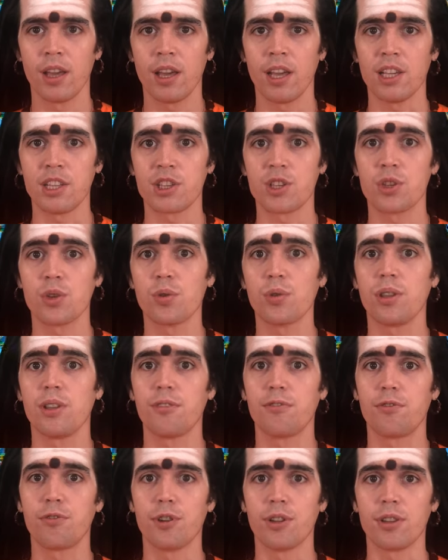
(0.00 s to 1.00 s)
is so
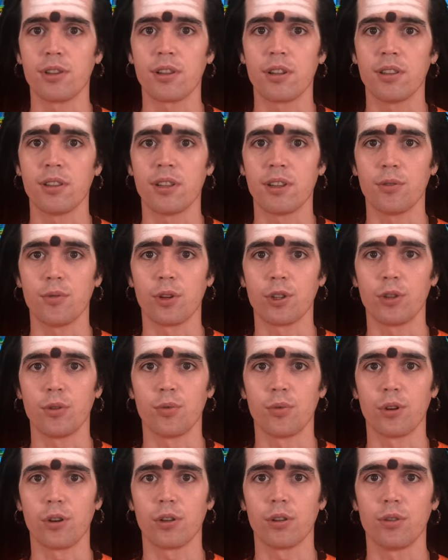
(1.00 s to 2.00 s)
different than what the
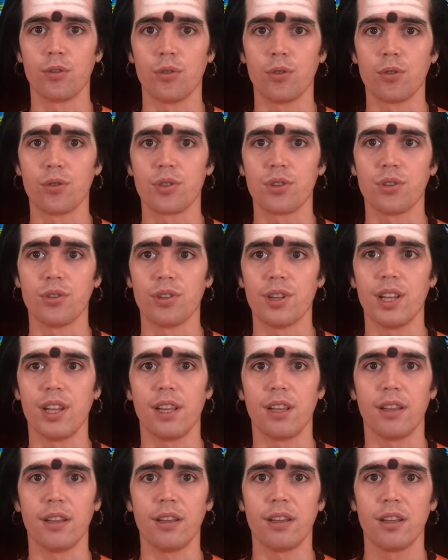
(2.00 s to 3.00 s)
world knows
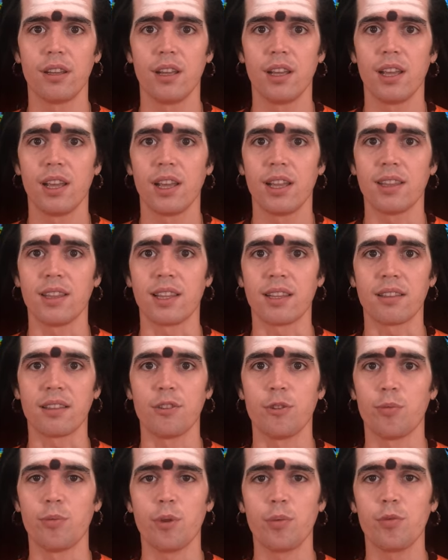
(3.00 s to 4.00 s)
today
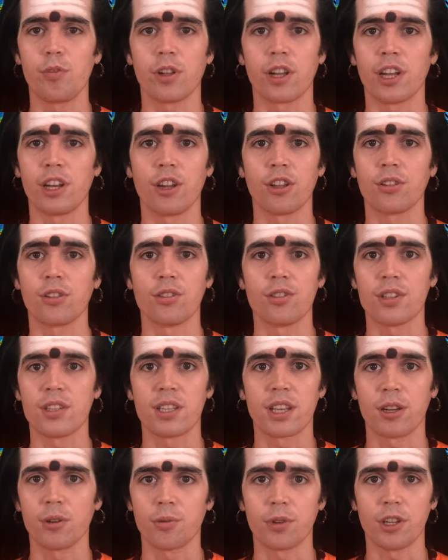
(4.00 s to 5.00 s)
that the people cannot
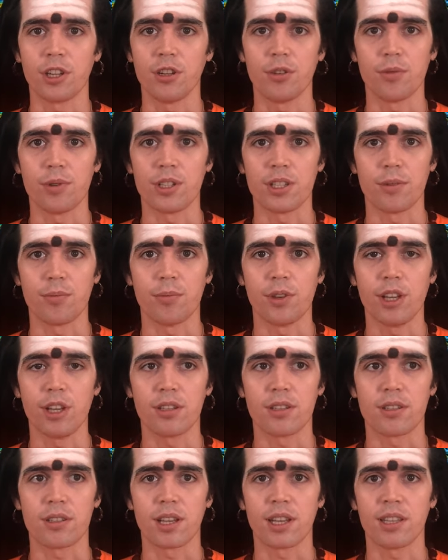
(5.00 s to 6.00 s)
understand what Hinduism
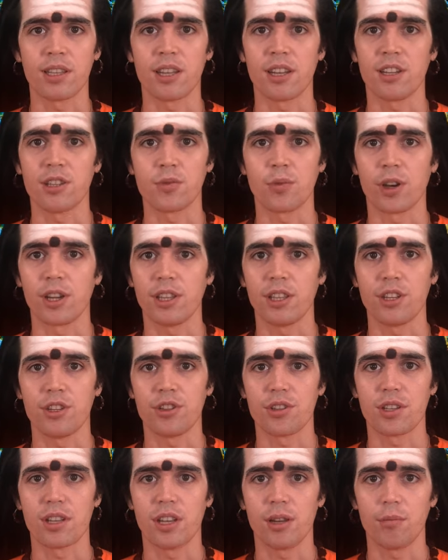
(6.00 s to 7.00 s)
is, and that is why they
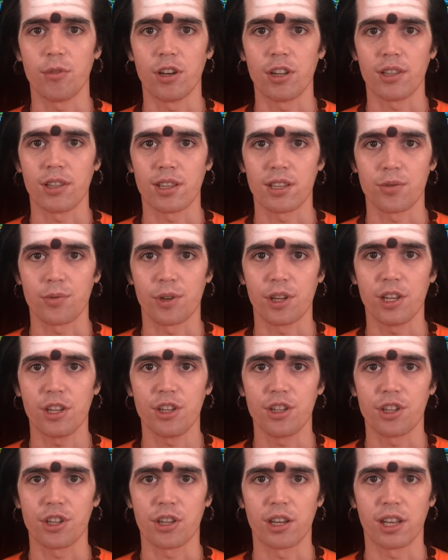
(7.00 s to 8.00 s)
just label it as
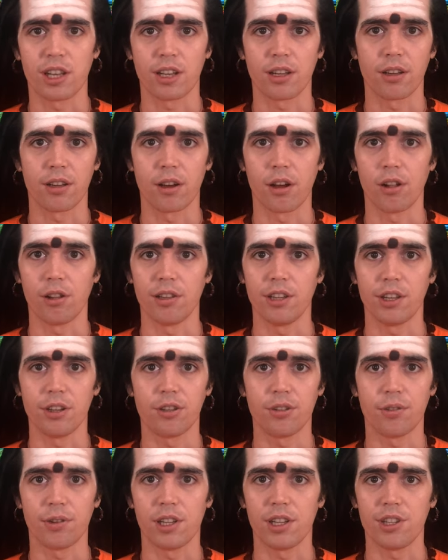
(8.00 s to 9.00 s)
religion like all the
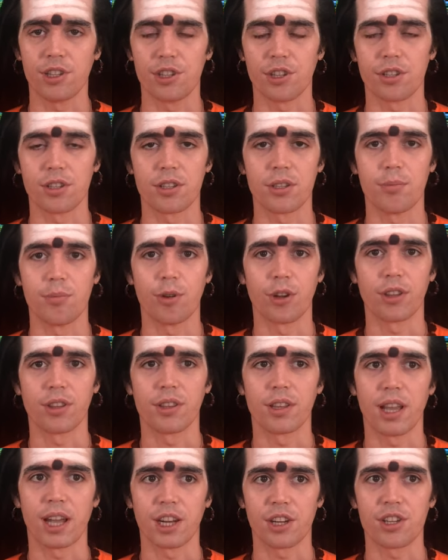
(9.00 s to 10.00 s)
other religions.
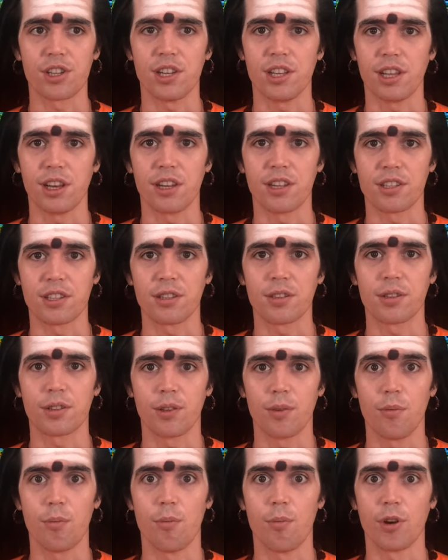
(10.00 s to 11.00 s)
But actually it is
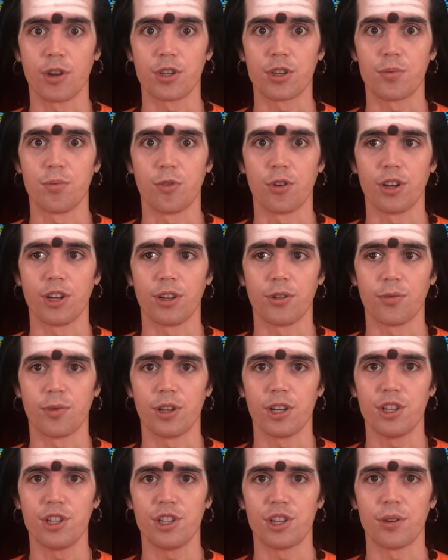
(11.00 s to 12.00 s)
much more than
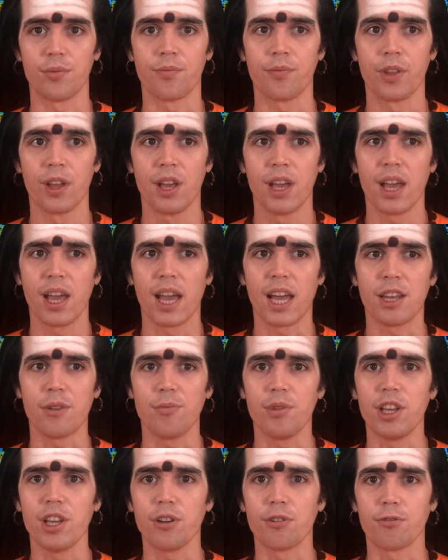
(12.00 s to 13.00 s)
religion.
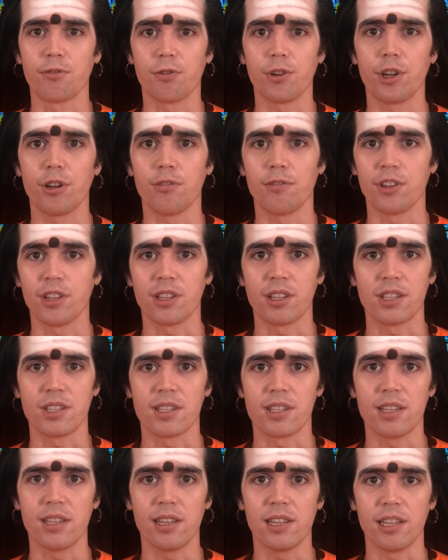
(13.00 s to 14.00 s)
And being afraid of it
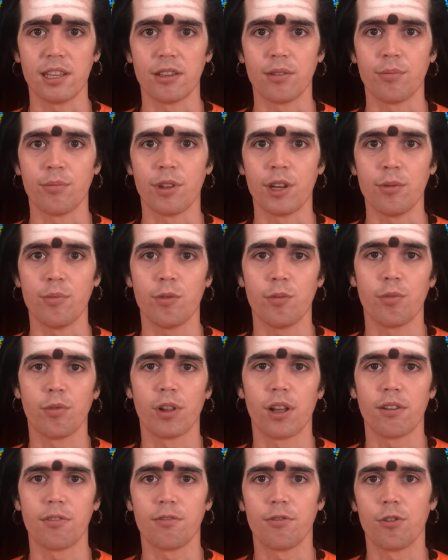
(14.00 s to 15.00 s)
is silly. Many
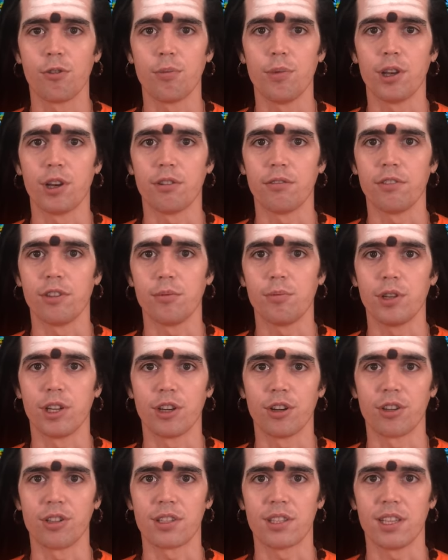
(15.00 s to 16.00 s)
people have phobia of it
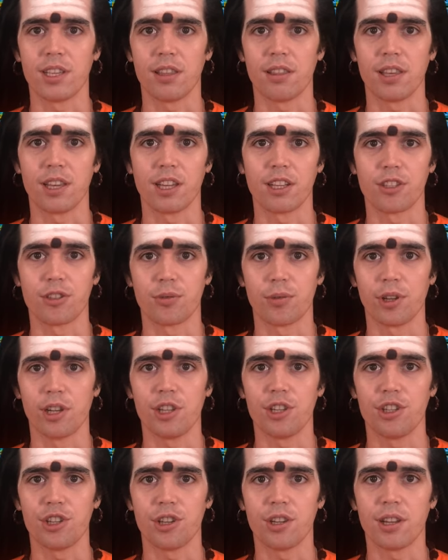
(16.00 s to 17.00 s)
because they think it's
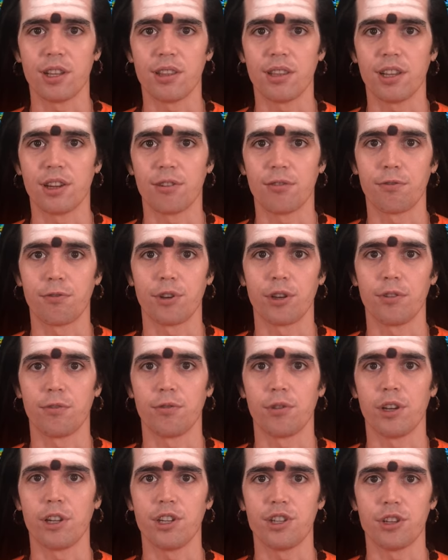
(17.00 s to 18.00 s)
religion, and they're afraid of
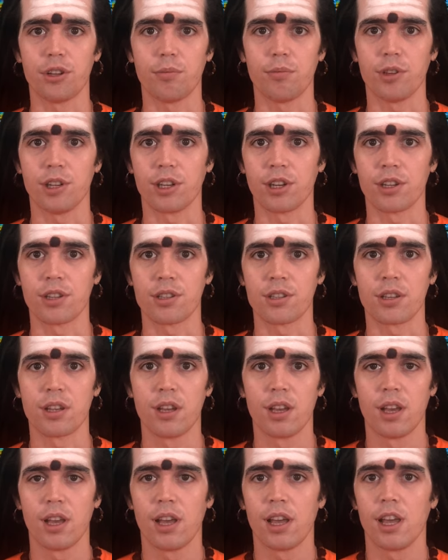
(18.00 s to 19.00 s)
religion because
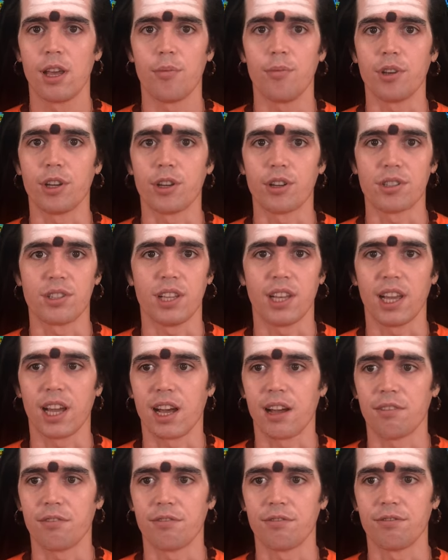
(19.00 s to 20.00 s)
they
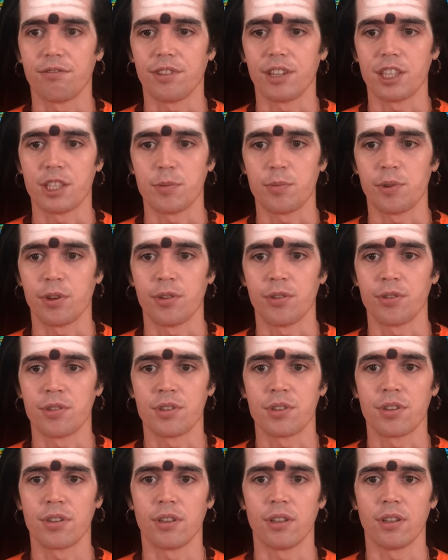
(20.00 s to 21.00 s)
have
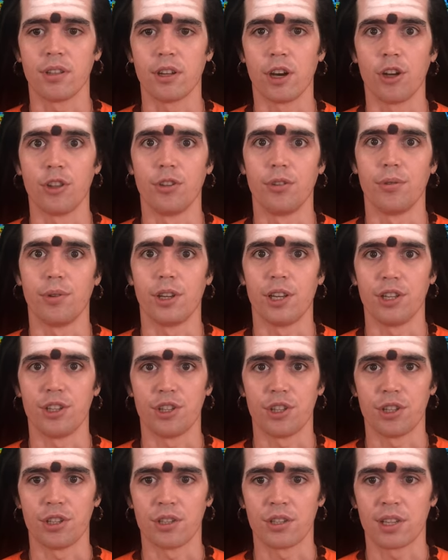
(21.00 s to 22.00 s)
experienced other
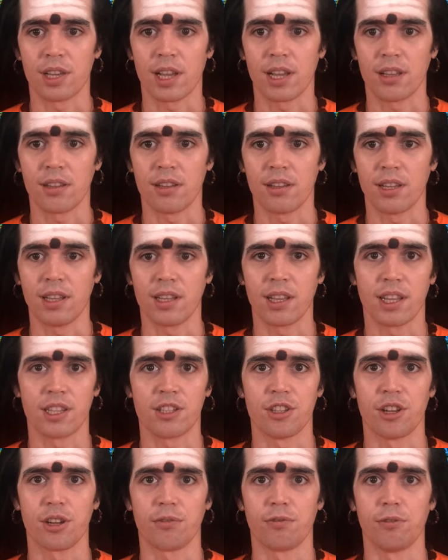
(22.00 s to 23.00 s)
religions and it
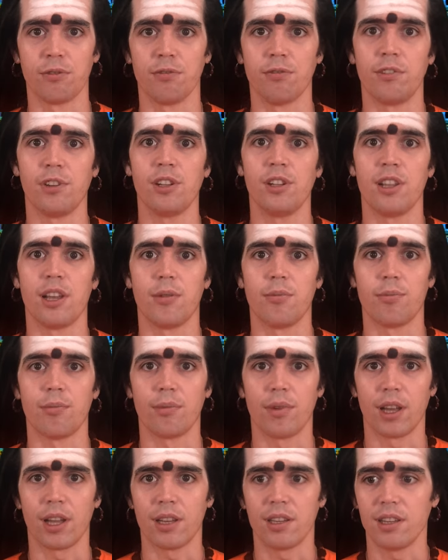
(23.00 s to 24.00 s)
has not fulfilled
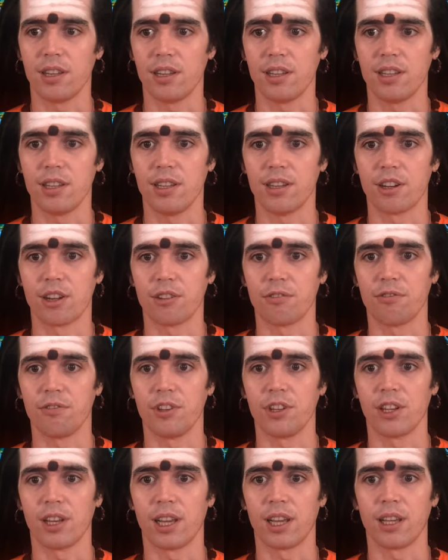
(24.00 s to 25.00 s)
them, and they did not
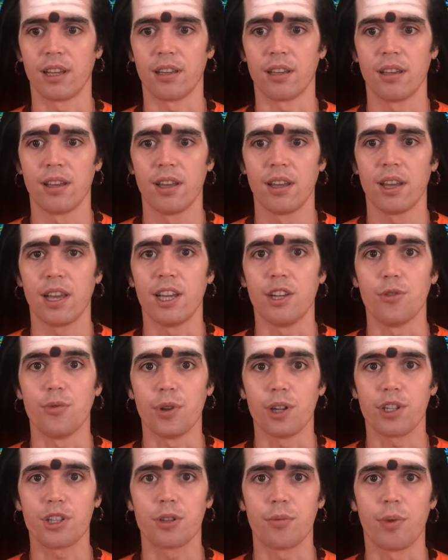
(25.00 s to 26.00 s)
feel like
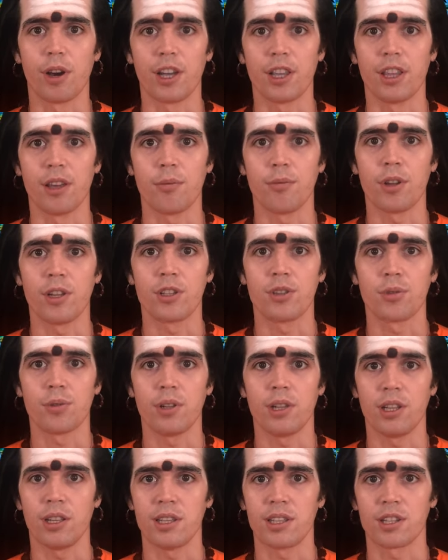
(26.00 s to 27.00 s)
enriched by them, and so
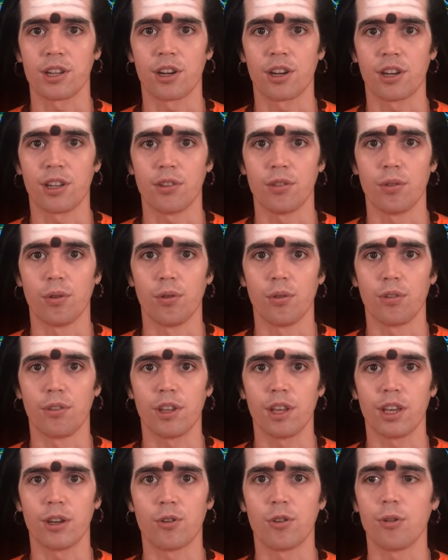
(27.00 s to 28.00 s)
they discarded the whole
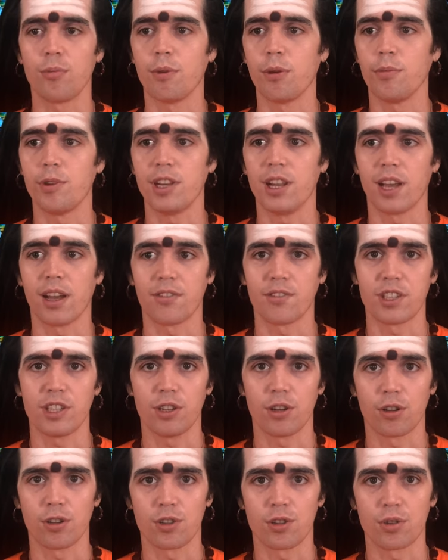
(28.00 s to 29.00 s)
thing. Or maybe they have
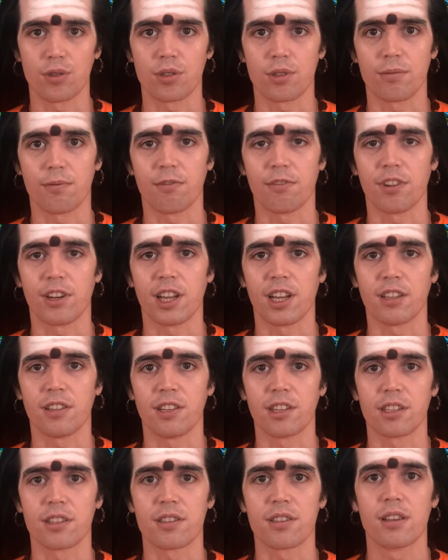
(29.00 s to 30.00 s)
seen also some
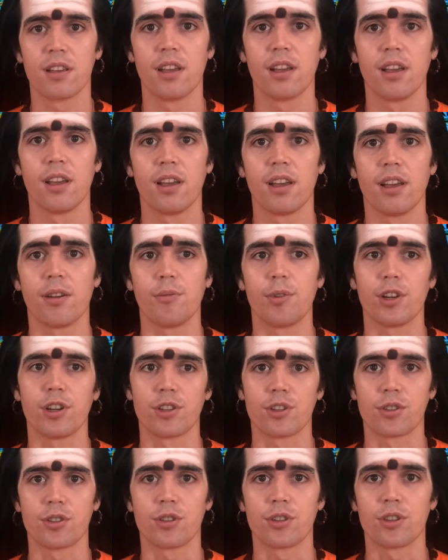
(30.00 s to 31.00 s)
fanatics,
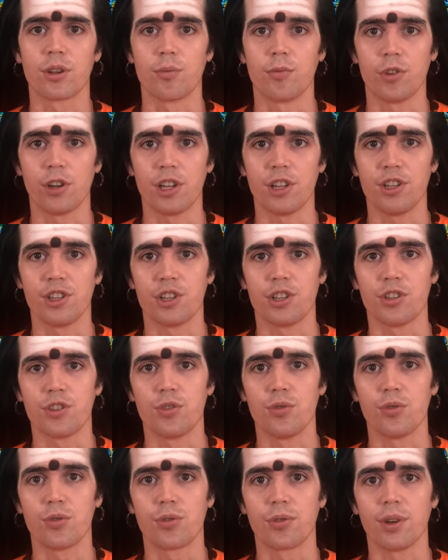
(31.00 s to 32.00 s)
because some religions
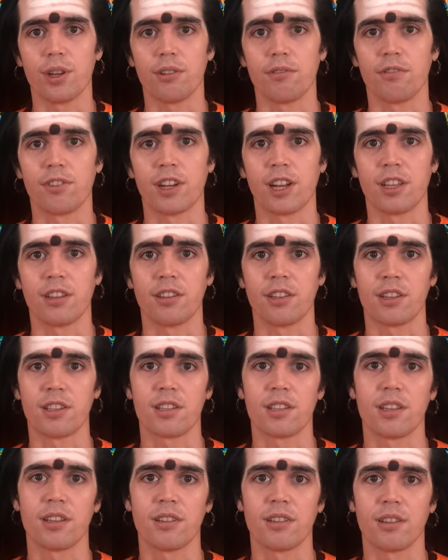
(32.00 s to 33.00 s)
do create
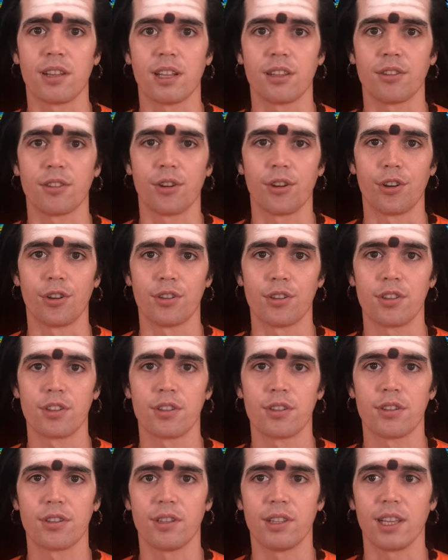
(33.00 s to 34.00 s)
fanatics, and that
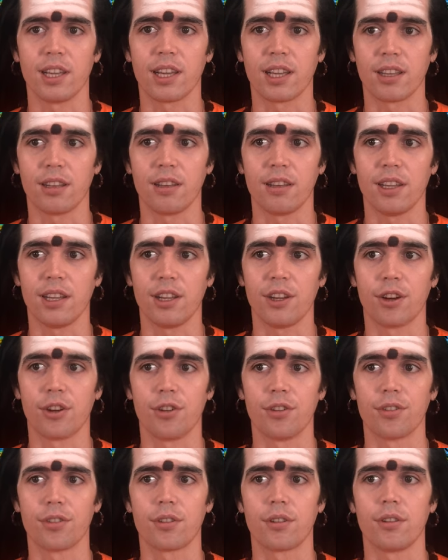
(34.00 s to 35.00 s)
hurts. They
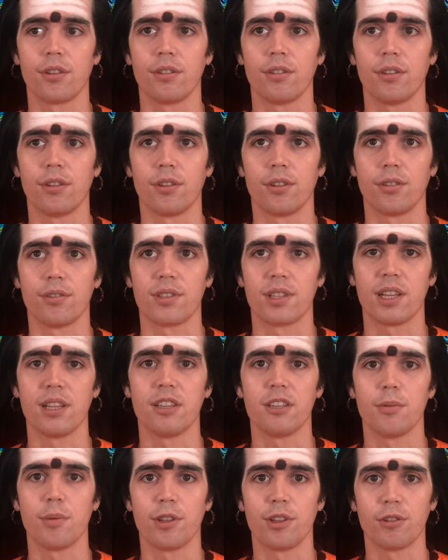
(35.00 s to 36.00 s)
hurt the
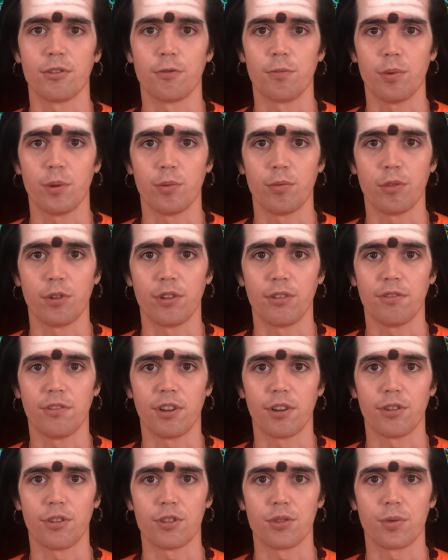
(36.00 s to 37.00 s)
sentiment of people in
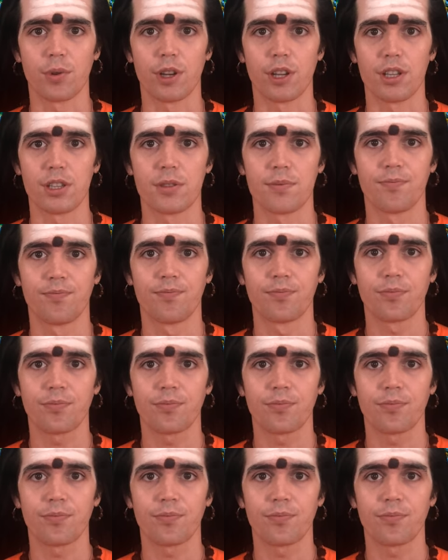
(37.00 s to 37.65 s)
various ways,